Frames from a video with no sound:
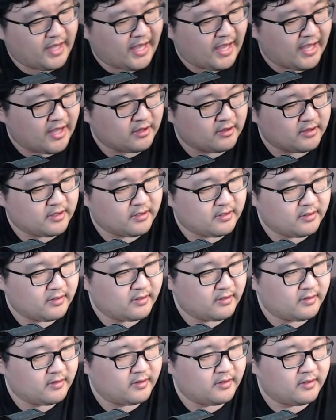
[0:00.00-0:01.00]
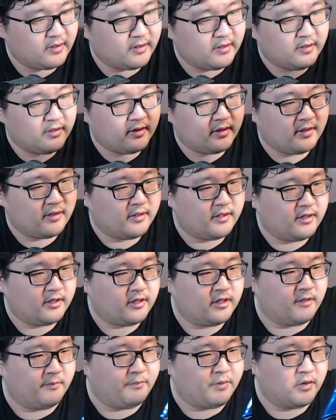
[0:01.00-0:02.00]
and
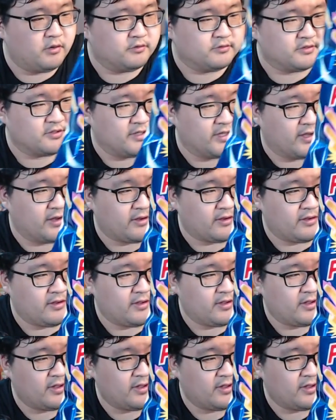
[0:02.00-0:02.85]
the postick.